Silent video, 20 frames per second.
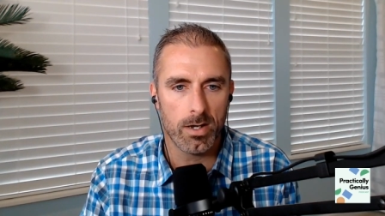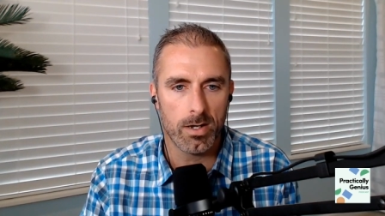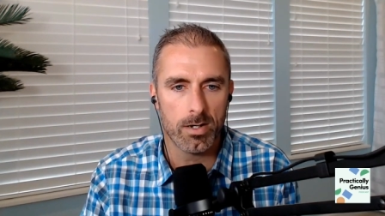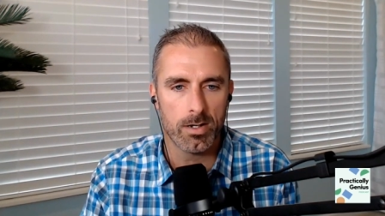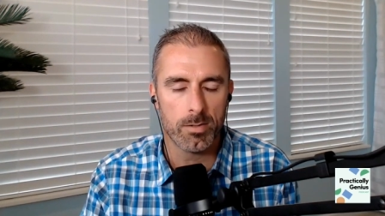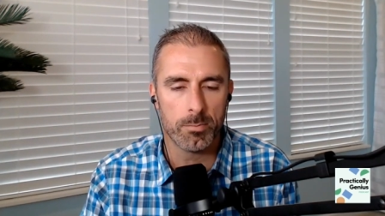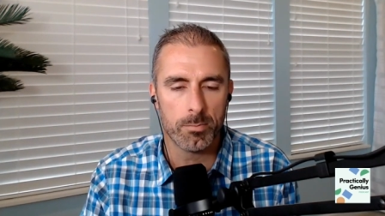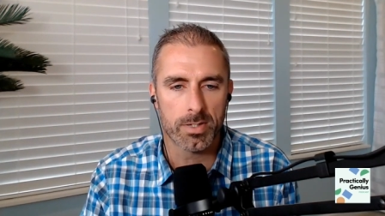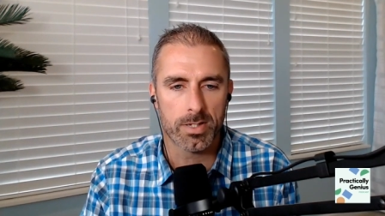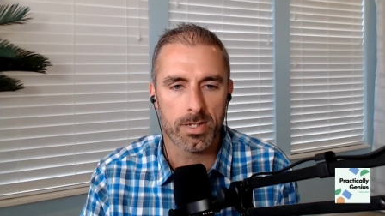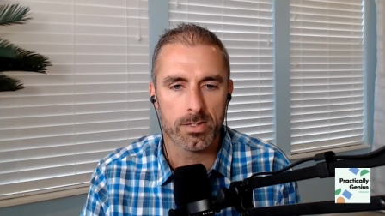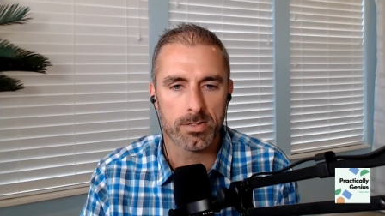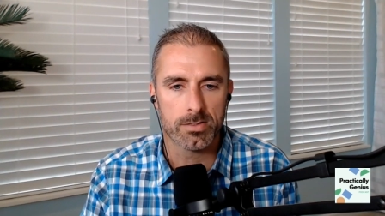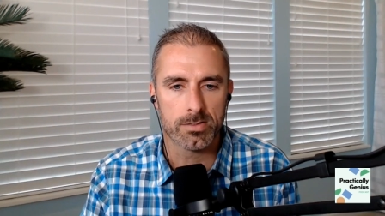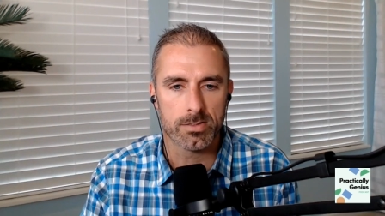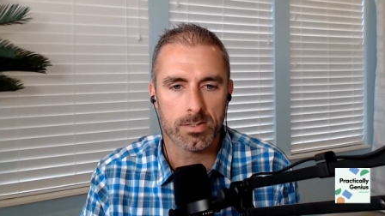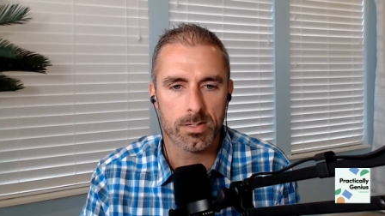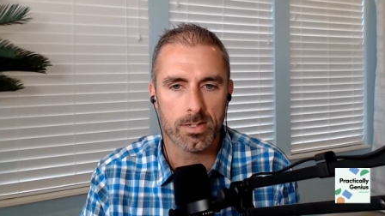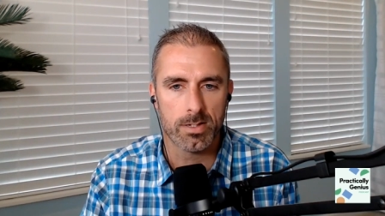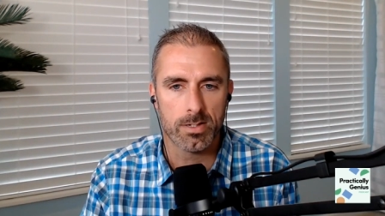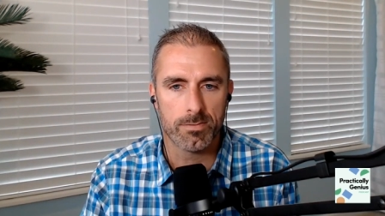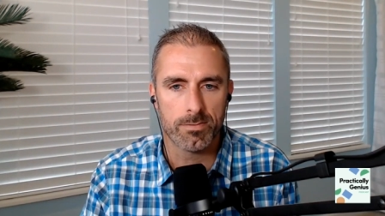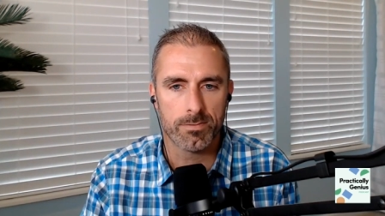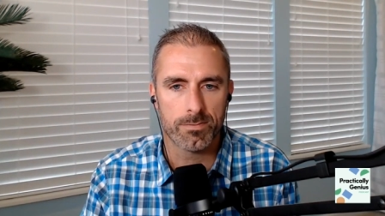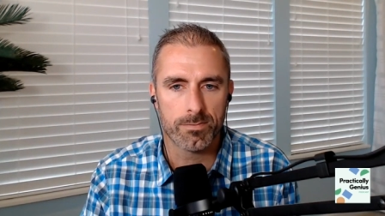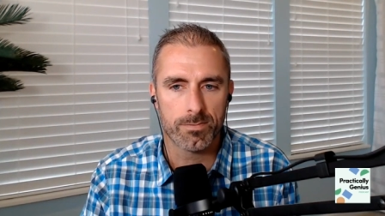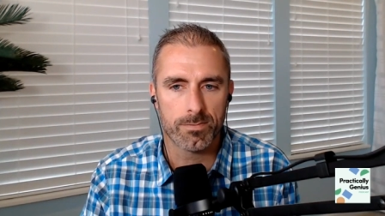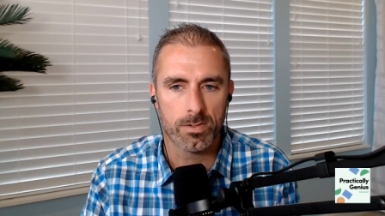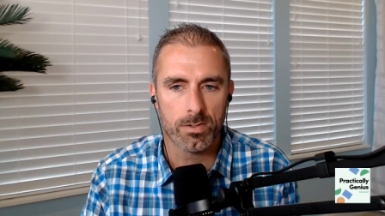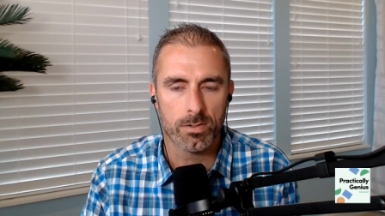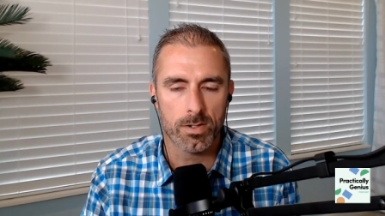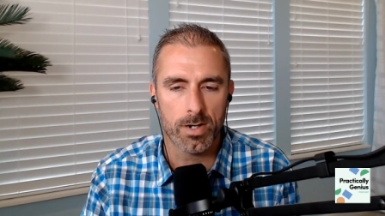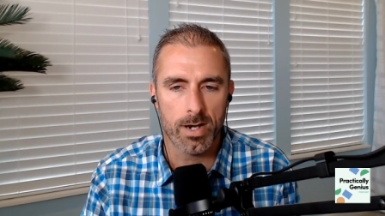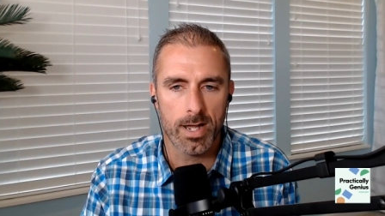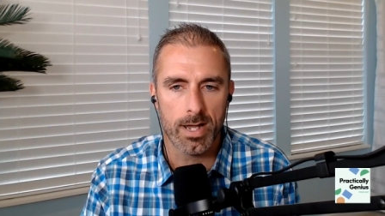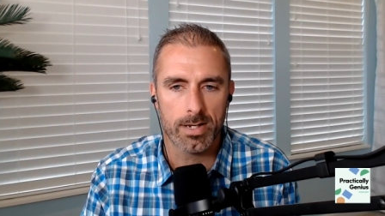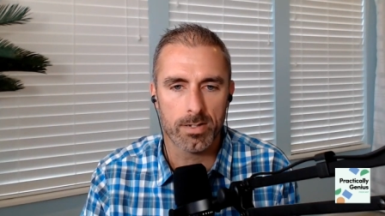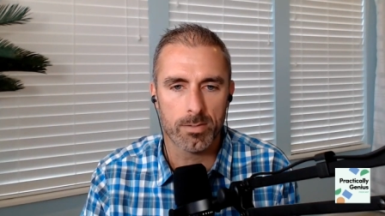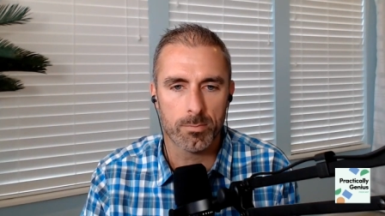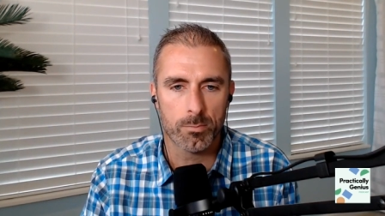Because if you're
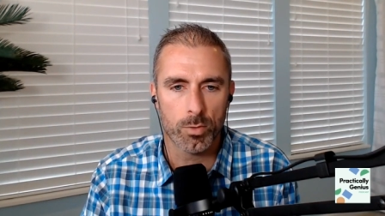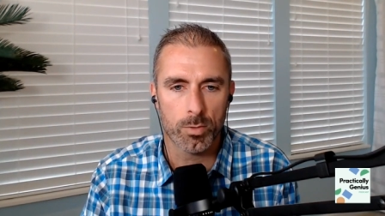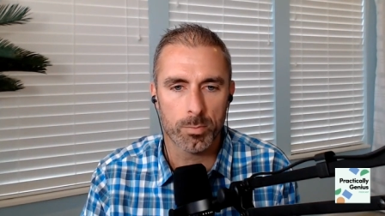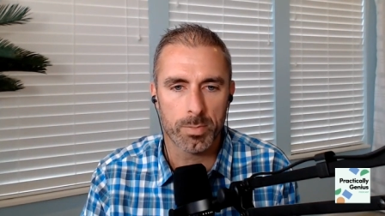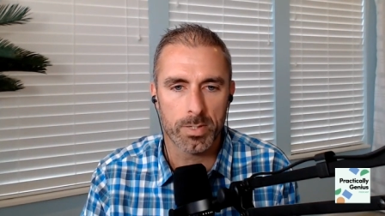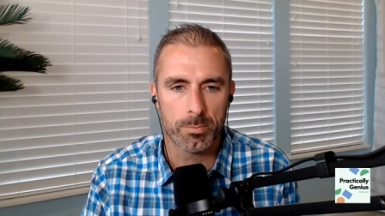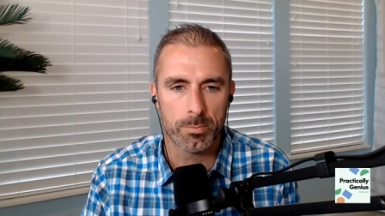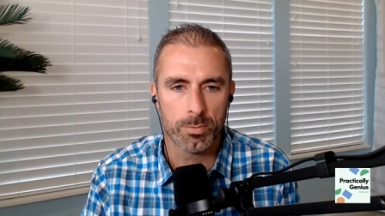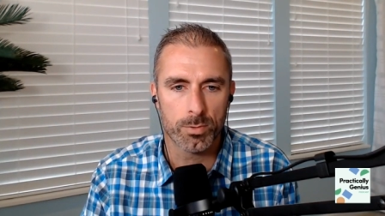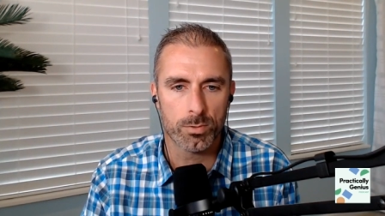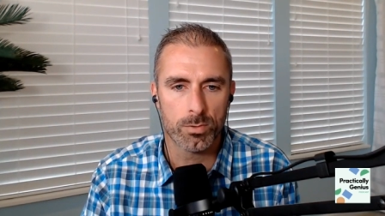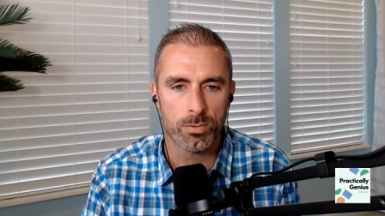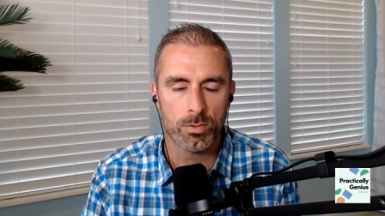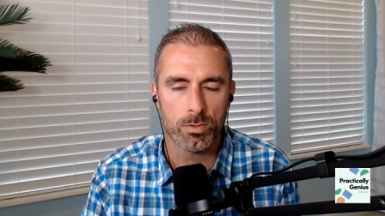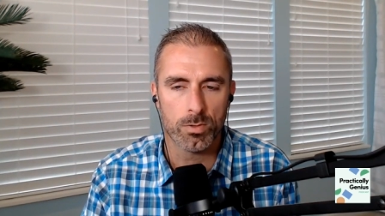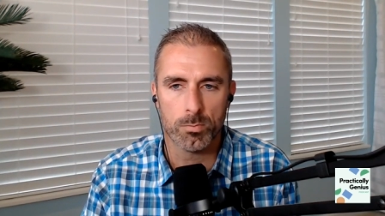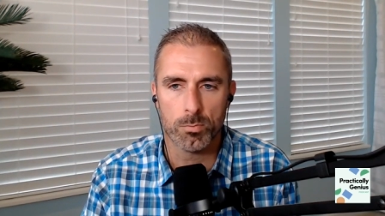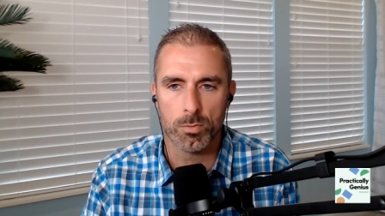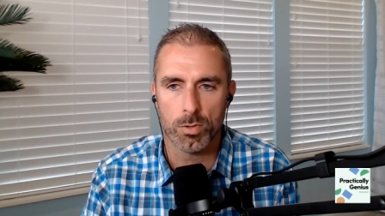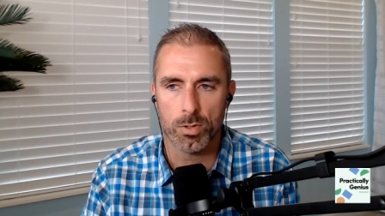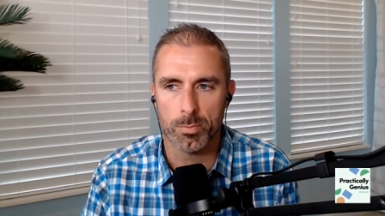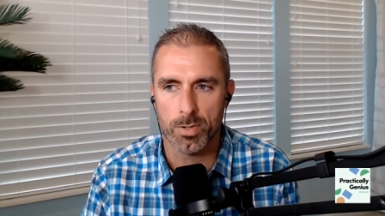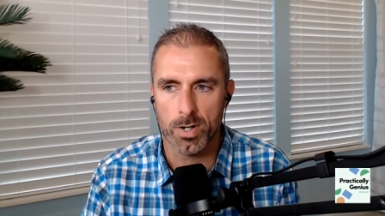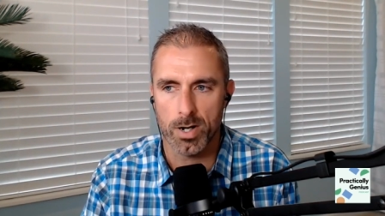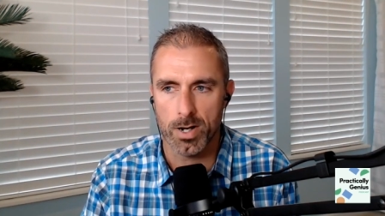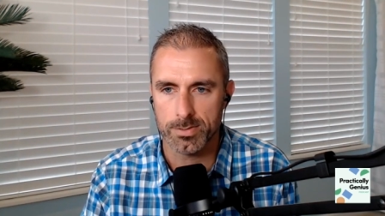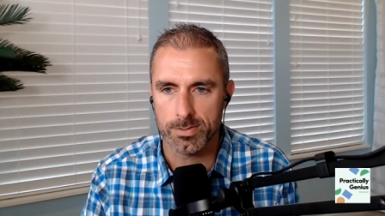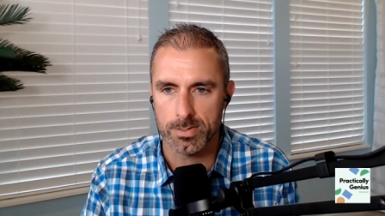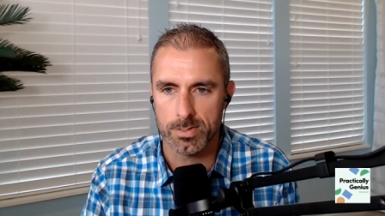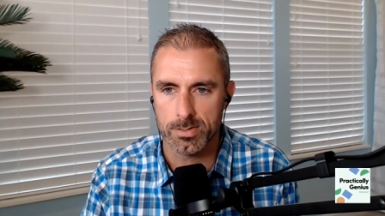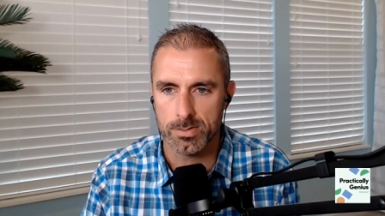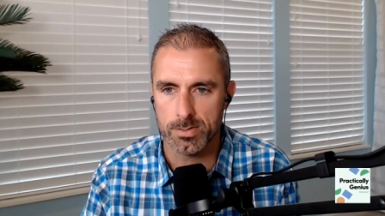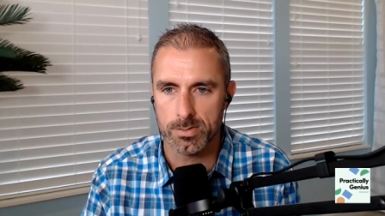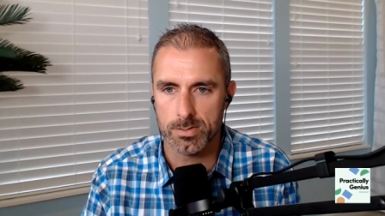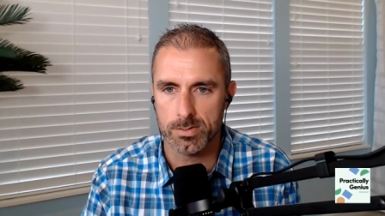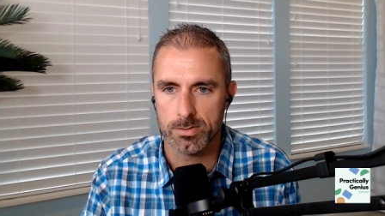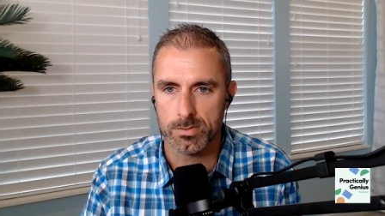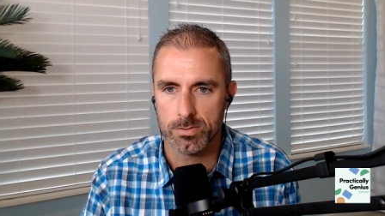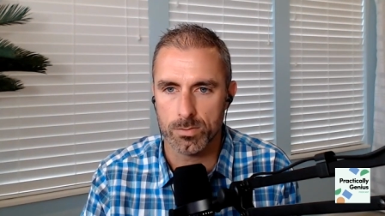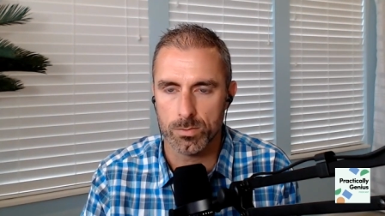adding more people or more
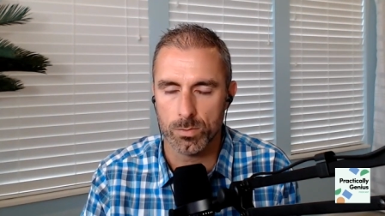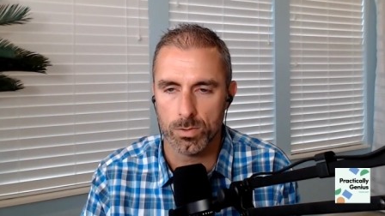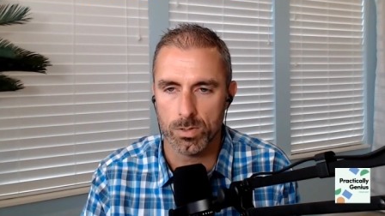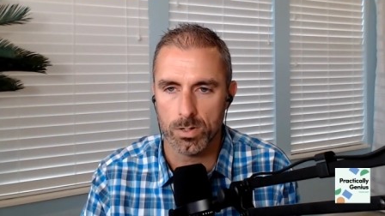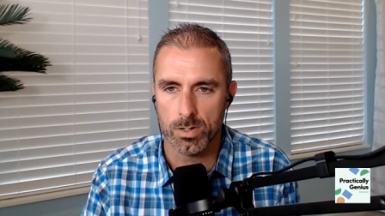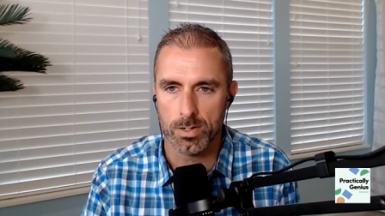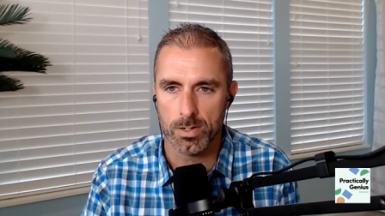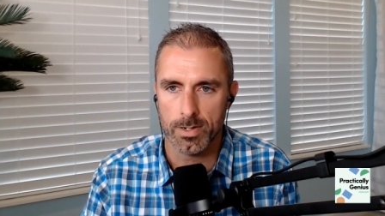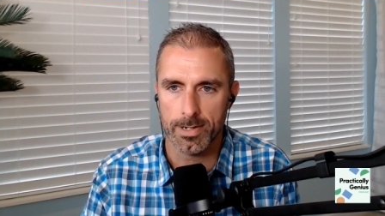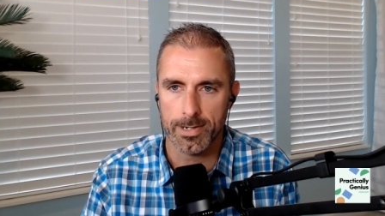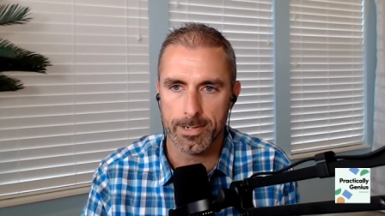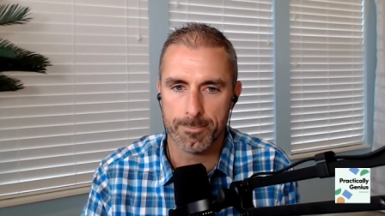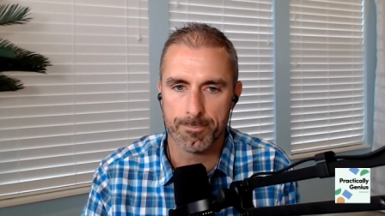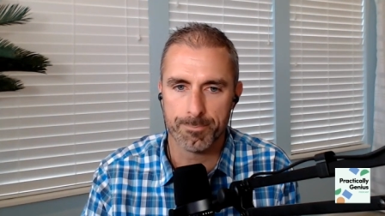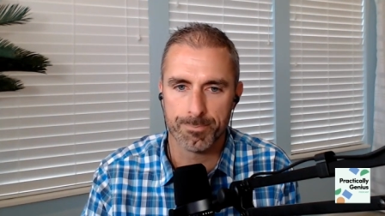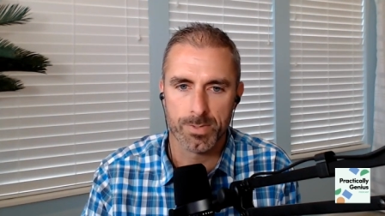processes or